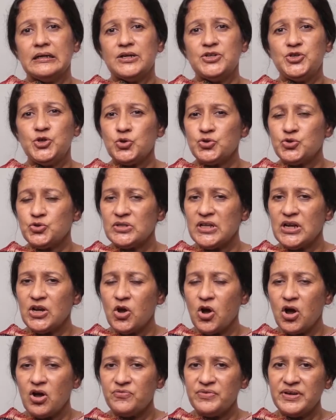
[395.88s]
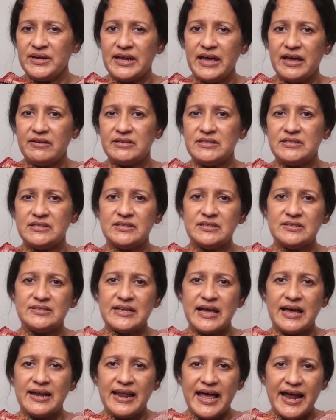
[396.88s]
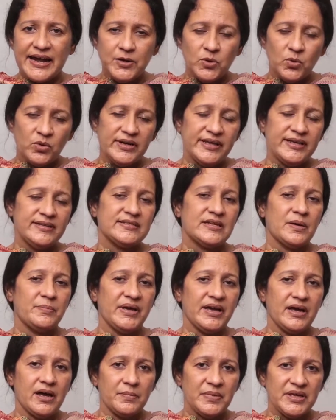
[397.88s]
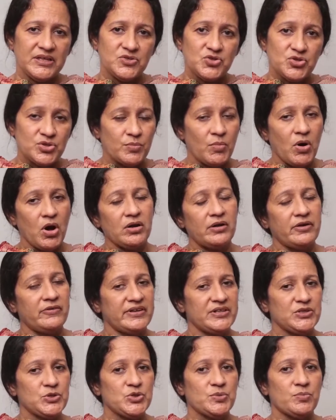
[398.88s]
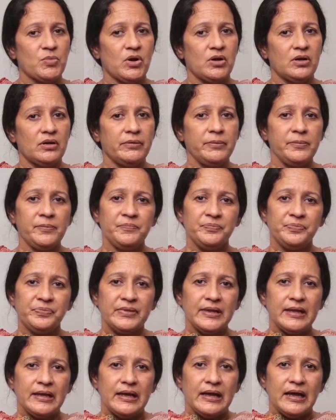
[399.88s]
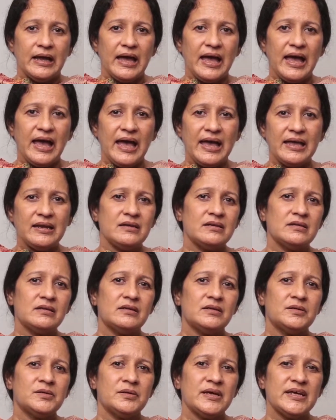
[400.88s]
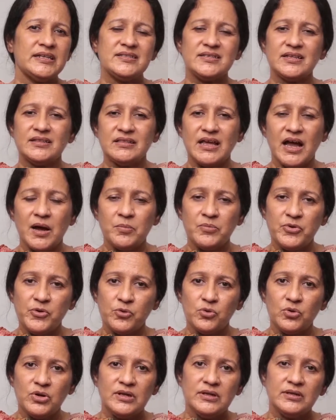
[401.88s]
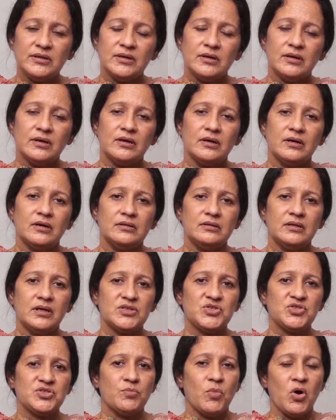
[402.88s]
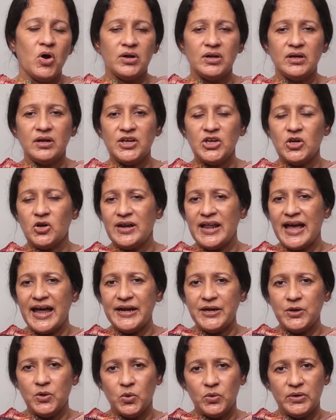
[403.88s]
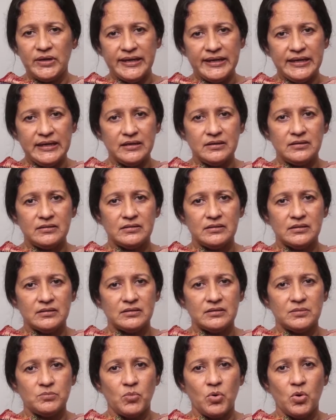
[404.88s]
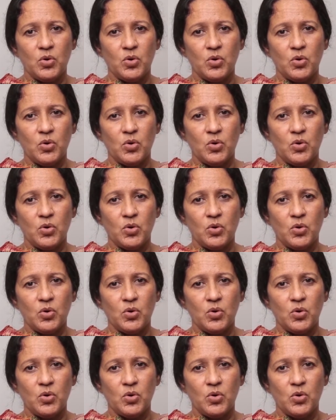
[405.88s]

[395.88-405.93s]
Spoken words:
due to the law of inheritance, our land holdings are becoming smaller and smaller, and it's a thumb rule. The smaller your land holding, the